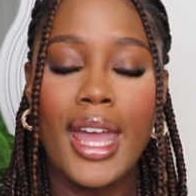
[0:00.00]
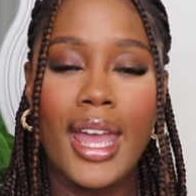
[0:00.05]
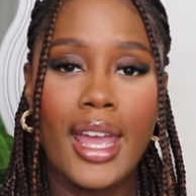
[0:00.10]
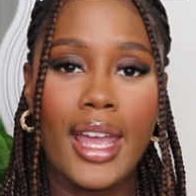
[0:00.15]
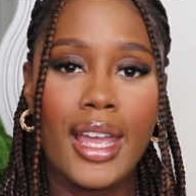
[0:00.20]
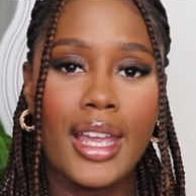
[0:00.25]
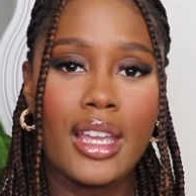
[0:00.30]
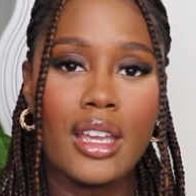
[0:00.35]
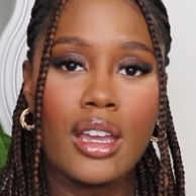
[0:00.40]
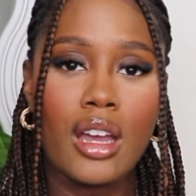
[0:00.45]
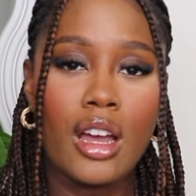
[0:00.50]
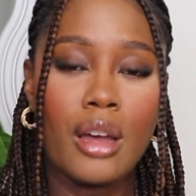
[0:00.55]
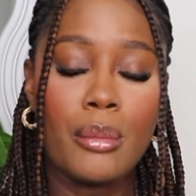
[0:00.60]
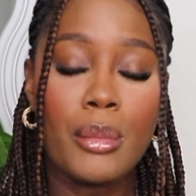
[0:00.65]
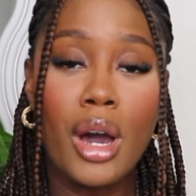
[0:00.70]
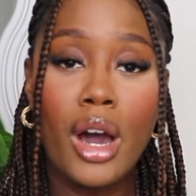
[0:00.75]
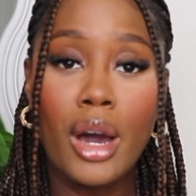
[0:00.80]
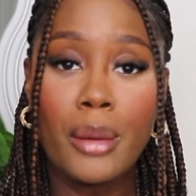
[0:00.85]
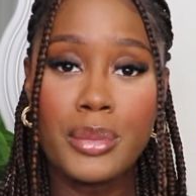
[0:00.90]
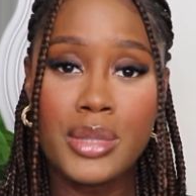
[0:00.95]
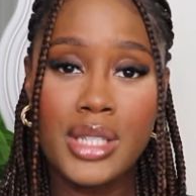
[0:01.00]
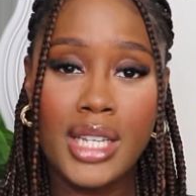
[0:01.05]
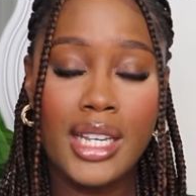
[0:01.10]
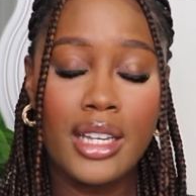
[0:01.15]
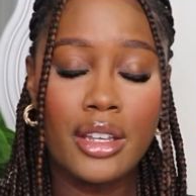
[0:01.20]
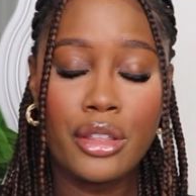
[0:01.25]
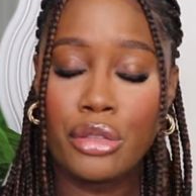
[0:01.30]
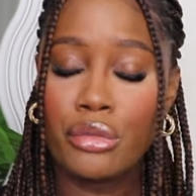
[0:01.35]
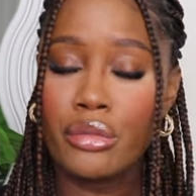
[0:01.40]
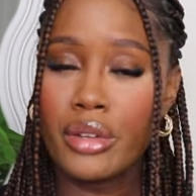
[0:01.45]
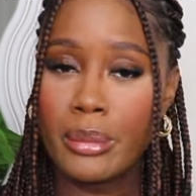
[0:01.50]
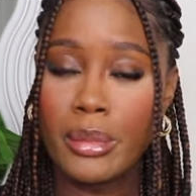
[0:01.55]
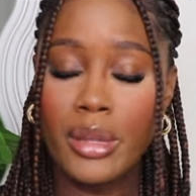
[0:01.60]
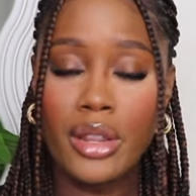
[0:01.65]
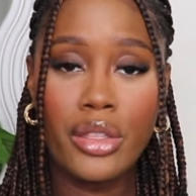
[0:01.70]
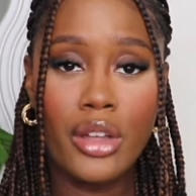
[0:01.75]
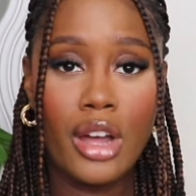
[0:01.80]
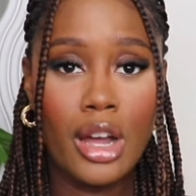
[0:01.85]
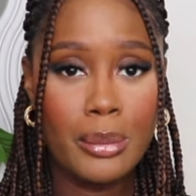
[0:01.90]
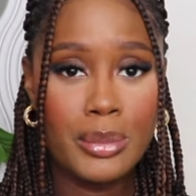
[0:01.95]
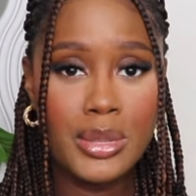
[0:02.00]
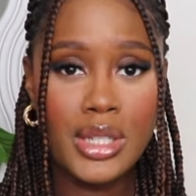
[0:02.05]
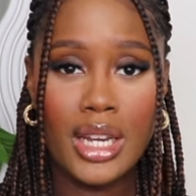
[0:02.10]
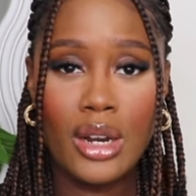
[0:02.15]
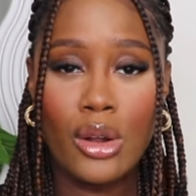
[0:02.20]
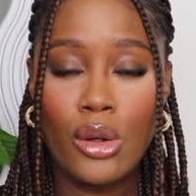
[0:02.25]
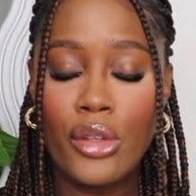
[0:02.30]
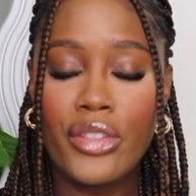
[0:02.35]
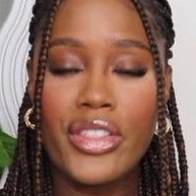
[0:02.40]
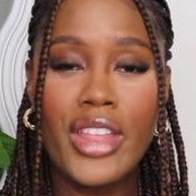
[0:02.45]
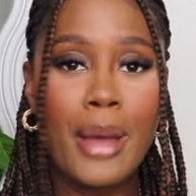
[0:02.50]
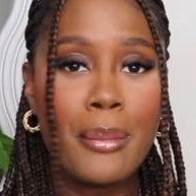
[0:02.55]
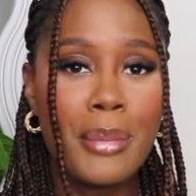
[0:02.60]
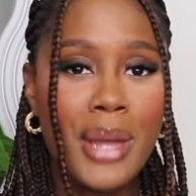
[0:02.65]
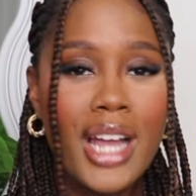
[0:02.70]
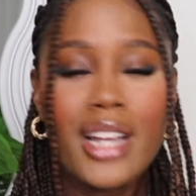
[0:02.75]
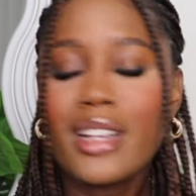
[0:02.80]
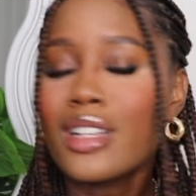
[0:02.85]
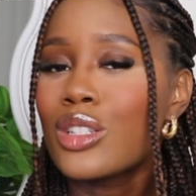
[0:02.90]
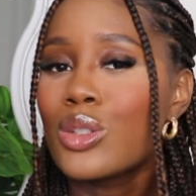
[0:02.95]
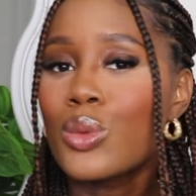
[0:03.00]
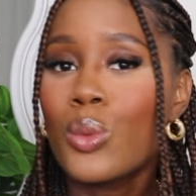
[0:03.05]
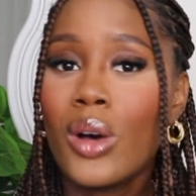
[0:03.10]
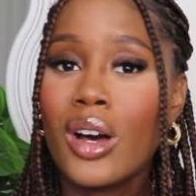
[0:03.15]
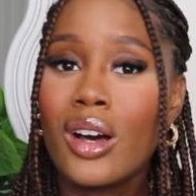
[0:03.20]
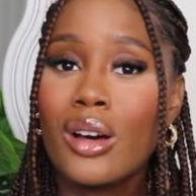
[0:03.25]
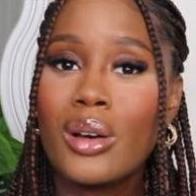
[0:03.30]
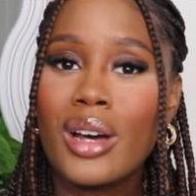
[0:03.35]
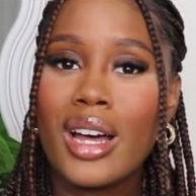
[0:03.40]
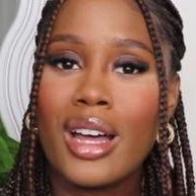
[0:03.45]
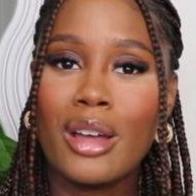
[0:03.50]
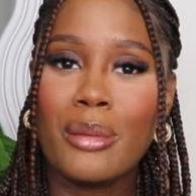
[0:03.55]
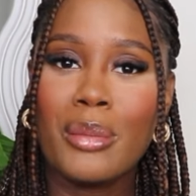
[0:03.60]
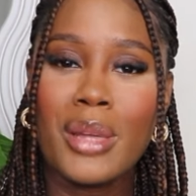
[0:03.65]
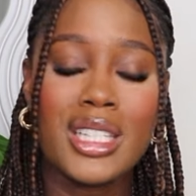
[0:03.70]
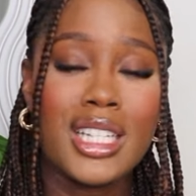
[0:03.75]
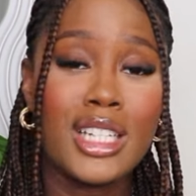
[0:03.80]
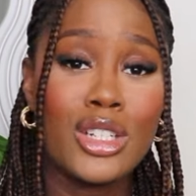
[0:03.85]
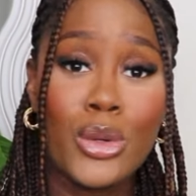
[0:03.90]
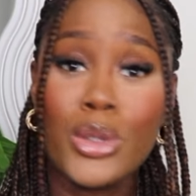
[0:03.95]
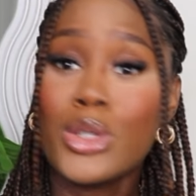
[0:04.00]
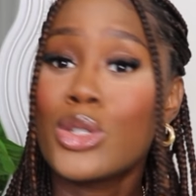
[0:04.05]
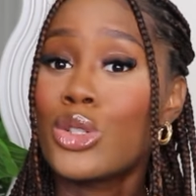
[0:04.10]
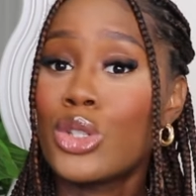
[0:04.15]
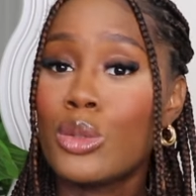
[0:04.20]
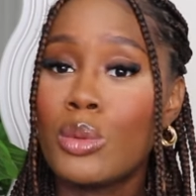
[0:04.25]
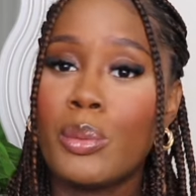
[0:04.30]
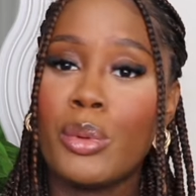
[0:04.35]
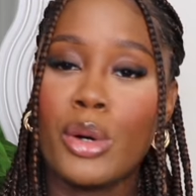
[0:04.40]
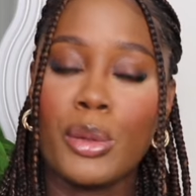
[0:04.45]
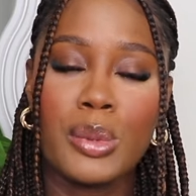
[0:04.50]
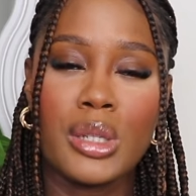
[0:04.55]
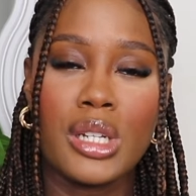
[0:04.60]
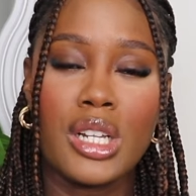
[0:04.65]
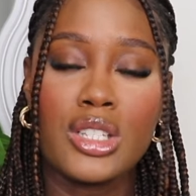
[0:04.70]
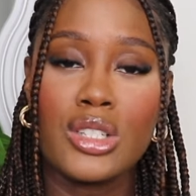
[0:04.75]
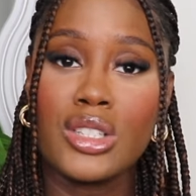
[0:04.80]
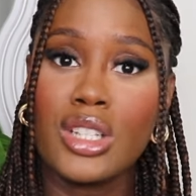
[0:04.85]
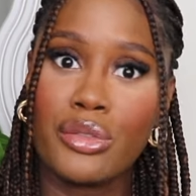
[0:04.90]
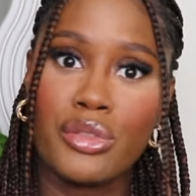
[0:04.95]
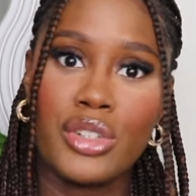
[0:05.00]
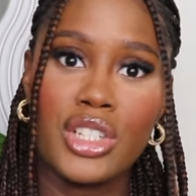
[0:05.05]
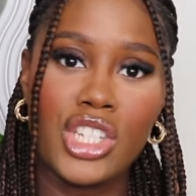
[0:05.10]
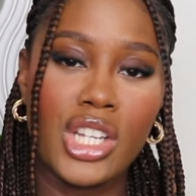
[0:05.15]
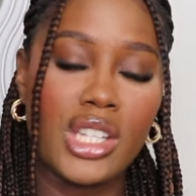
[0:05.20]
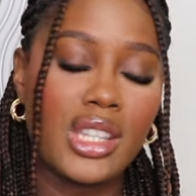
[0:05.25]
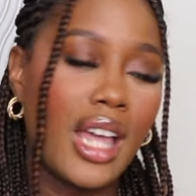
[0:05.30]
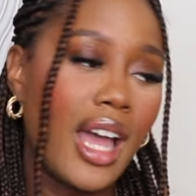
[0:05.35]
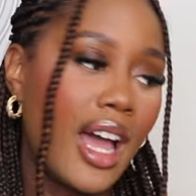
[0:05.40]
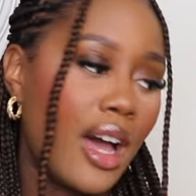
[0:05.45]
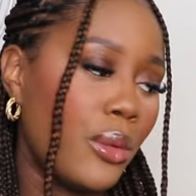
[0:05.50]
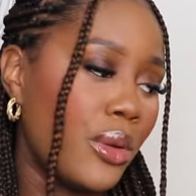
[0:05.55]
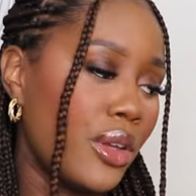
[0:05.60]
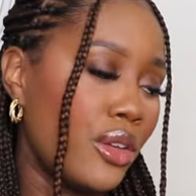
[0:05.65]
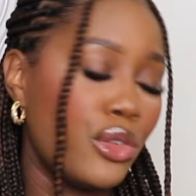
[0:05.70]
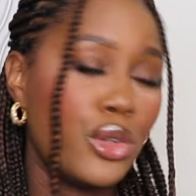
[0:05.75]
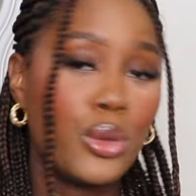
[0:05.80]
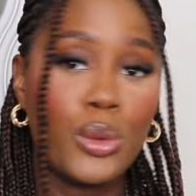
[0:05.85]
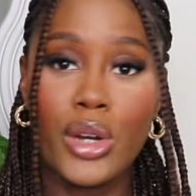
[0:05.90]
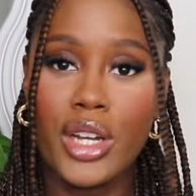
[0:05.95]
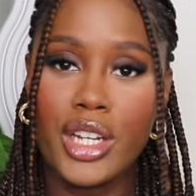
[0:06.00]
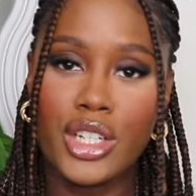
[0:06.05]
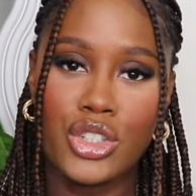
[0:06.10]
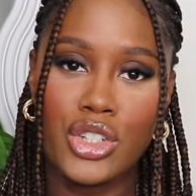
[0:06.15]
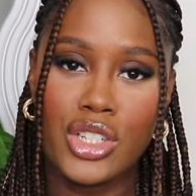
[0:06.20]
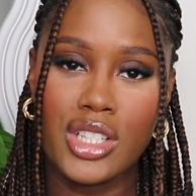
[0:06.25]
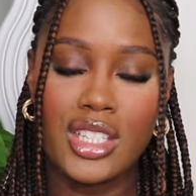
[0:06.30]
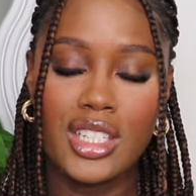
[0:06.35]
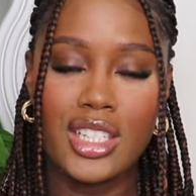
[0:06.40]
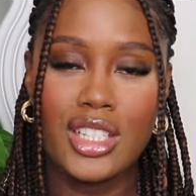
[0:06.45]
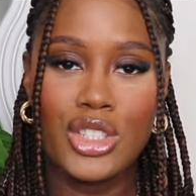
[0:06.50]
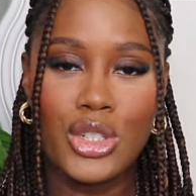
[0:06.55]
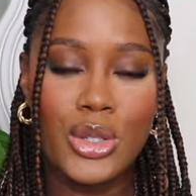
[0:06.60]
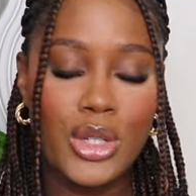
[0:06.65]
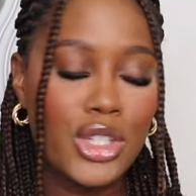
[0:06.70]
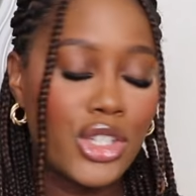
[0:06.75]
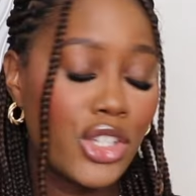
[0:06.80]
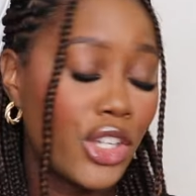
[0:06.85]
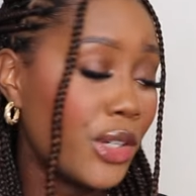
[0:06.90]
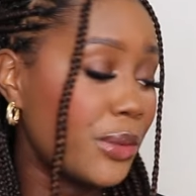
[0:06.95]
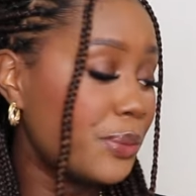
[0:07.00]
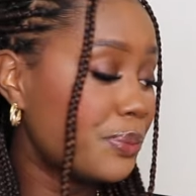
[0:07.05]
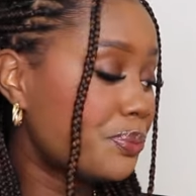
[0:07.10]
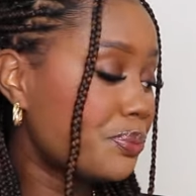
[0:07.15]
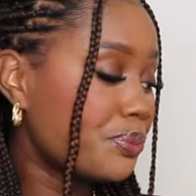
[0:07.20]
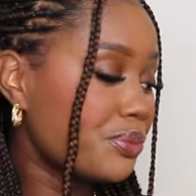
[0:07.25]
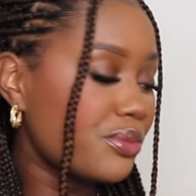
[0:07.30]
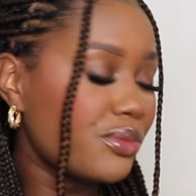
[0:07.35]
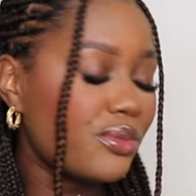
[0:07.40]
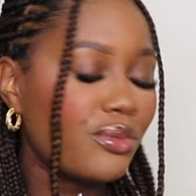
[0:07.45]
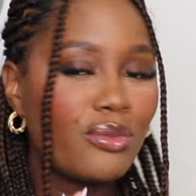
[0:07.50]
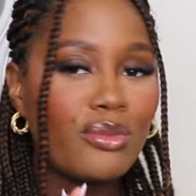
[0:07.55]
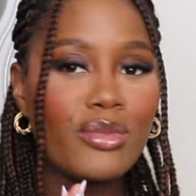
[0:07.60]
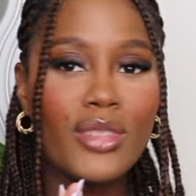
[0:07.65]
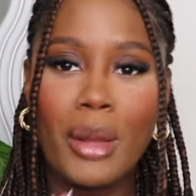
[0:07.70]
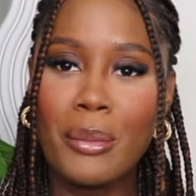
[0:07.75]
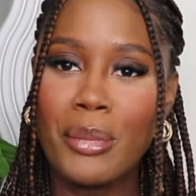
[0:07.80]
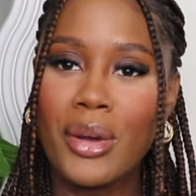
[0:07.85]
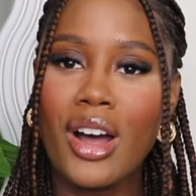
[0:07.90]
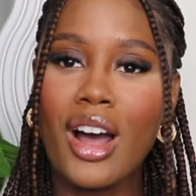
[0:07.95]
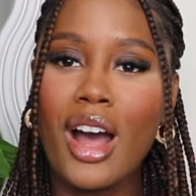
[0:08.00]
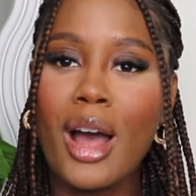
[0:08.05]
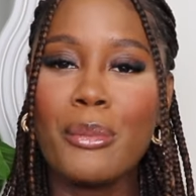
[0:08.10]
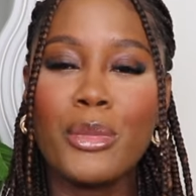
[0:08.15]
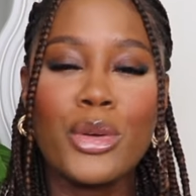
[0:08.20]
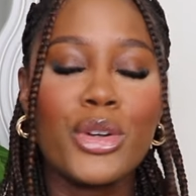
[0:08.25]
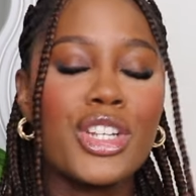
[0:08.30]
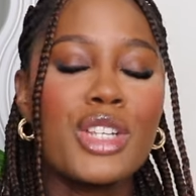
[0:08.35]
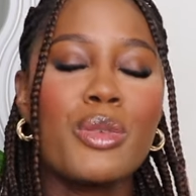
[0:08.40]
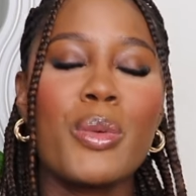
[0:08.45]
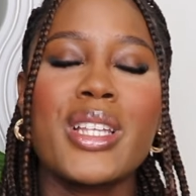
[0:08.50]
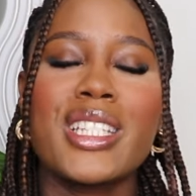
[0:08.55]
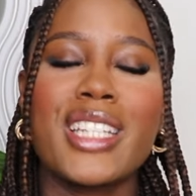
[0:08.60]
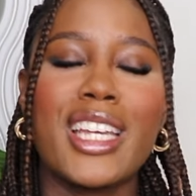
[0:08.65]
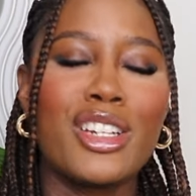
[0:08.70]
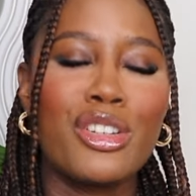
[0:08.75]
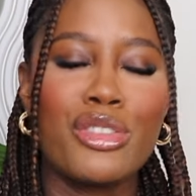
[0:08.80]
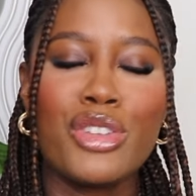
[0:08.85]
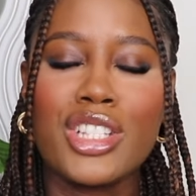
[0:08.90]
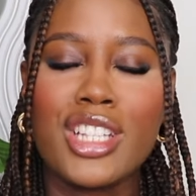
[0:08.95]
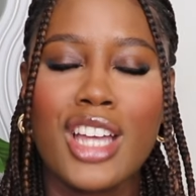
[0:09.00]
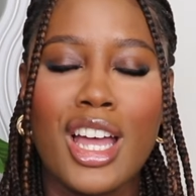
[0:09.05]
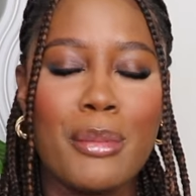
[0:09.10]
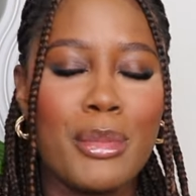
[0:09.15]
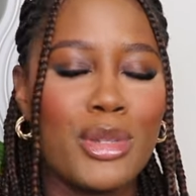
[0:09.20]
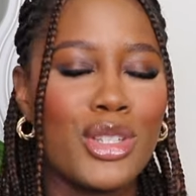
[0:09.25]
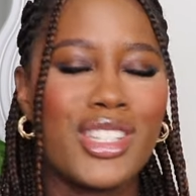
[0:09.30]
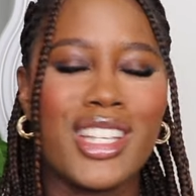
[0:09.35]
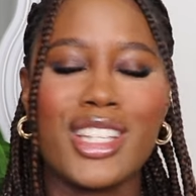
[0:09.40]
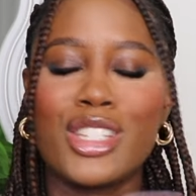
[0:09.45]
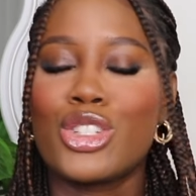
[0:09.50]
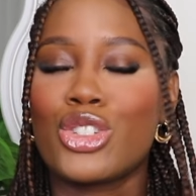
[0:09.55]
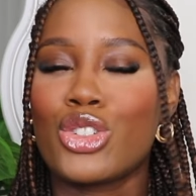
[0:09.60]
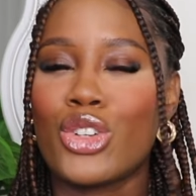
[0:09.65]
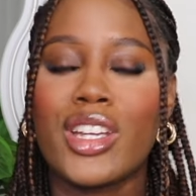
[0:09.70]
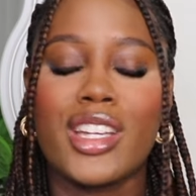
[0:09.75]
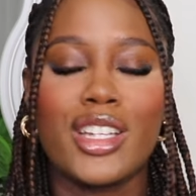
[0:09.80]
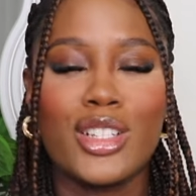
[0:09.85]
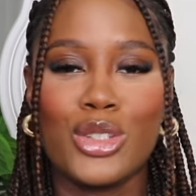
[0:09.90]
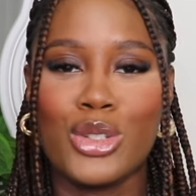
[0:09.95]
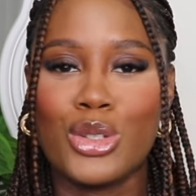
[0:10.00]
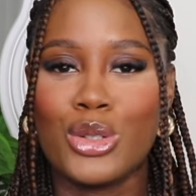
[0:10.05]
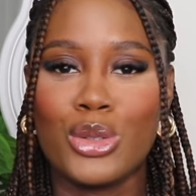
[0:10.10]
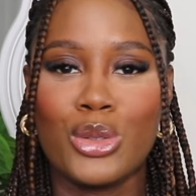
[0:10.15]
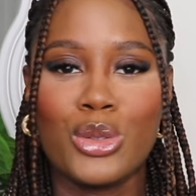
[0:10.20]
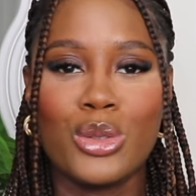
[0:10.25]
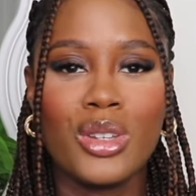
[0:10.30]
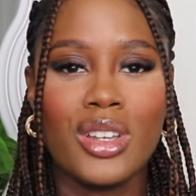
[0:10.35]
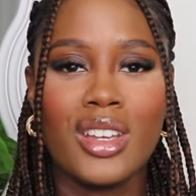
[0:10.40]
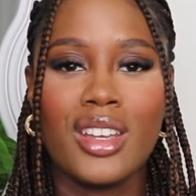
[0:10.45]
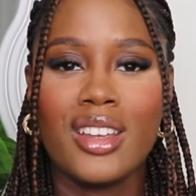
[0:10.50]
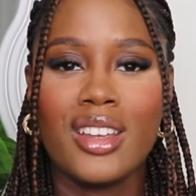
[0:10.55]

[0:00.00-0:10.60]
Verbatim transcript: a um, update, a three month update on that bag as well, um, as I know it's super popular, so definitely check that out if you are interested in doing so. But I'm not gonna waste any of your time and just get straight into